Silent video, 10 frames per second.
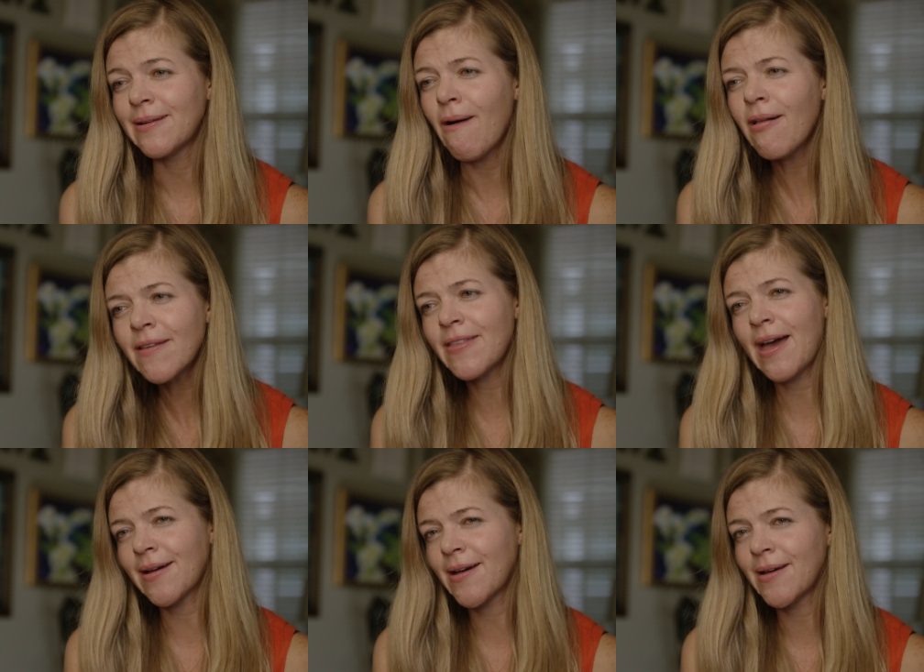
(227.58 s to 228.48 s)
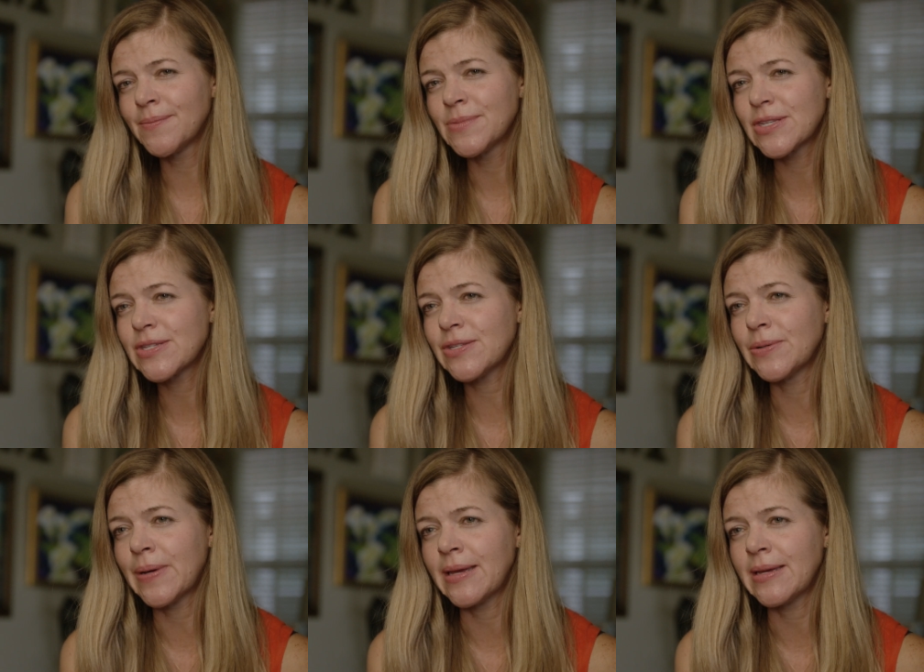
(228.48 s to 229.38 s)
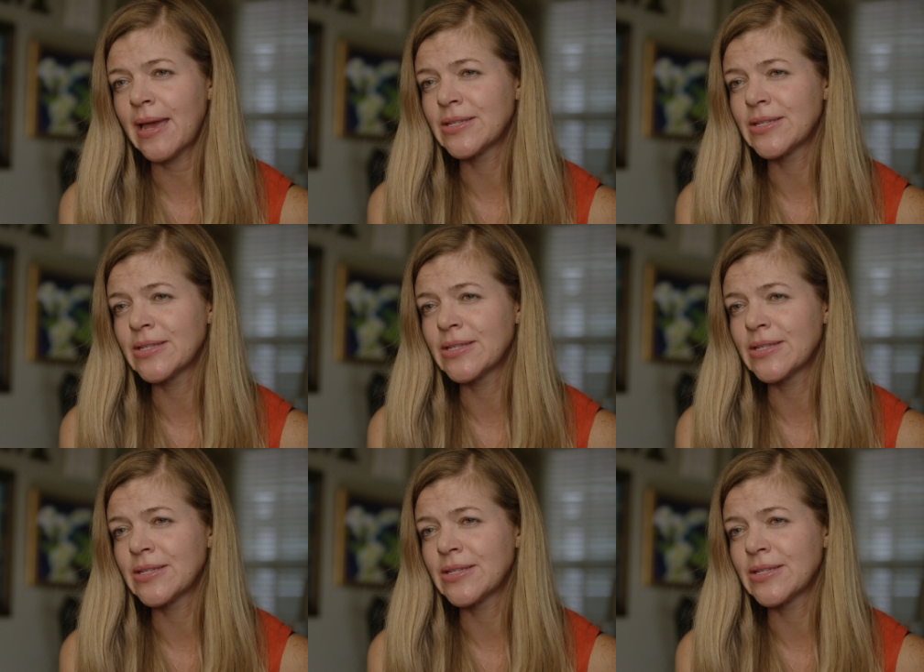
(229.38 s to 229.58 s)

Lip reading: all of that comes to a